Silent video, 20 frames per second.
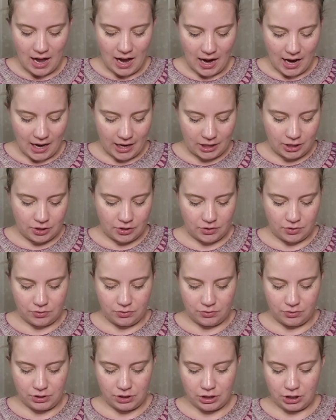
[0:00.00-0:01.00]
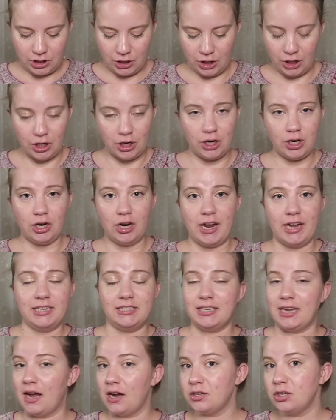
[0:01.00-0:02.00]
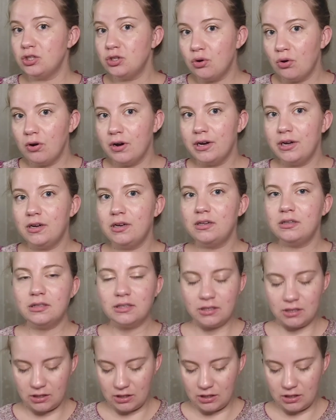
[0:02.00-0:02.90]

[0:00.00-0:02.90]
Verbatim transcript: I used her exact tutorial.